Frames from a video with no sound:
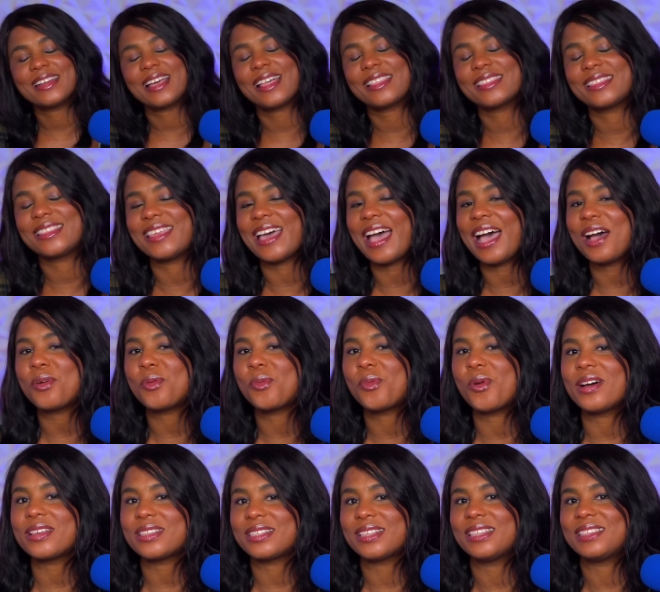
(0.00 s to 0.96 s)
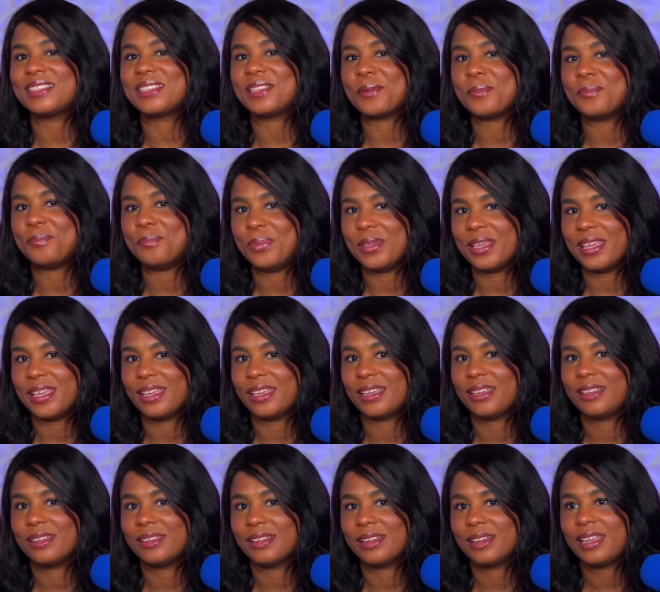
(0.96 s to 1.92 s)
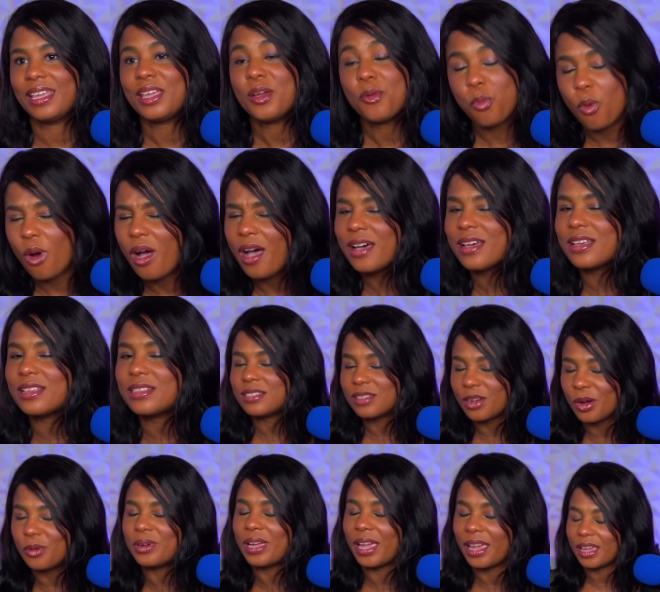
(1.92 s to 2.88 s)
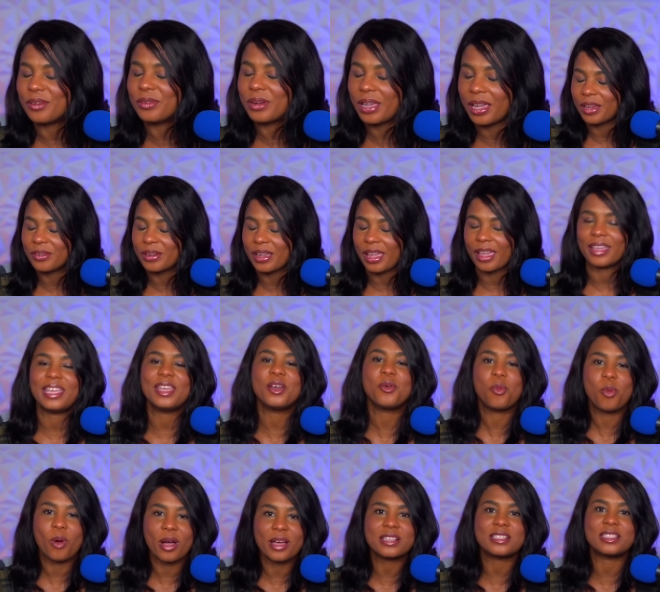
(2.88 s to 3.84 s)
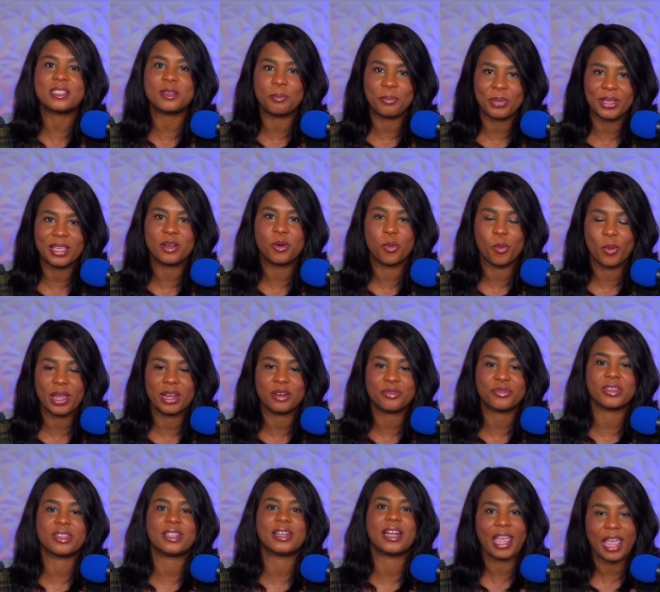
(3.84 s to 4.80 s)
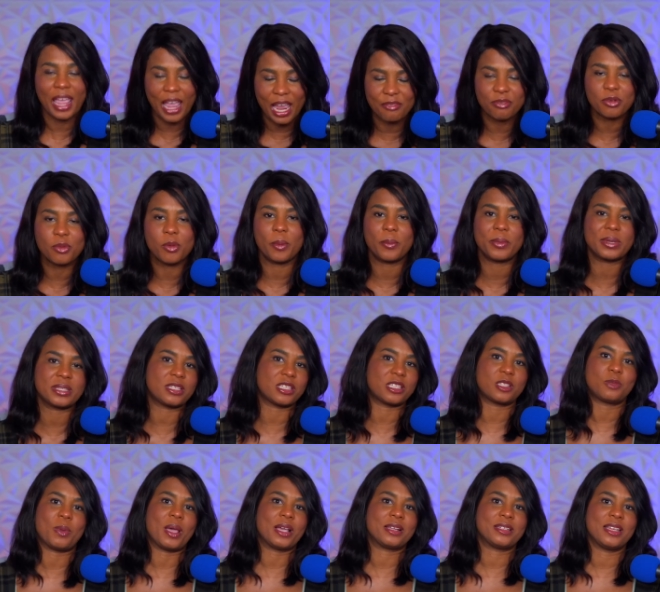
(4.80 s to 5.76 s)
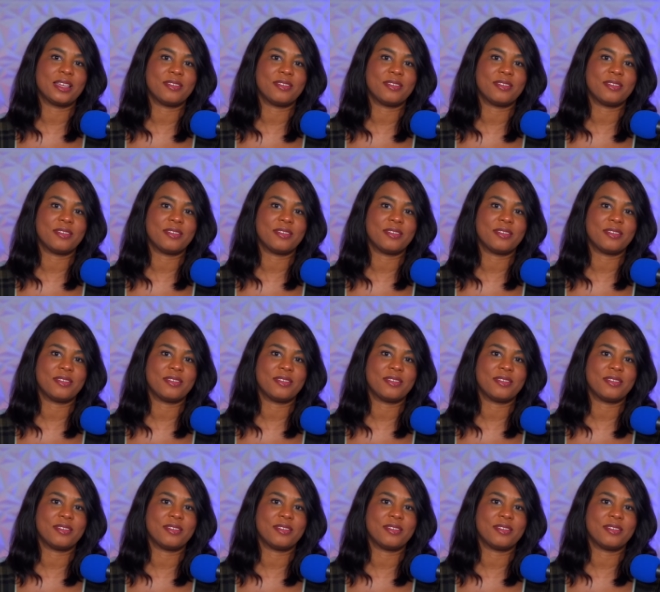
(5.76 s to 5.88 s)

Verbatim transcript: that wasn't the big it was, okay, okay, okay. It was the big win for the night. Everyone was expecting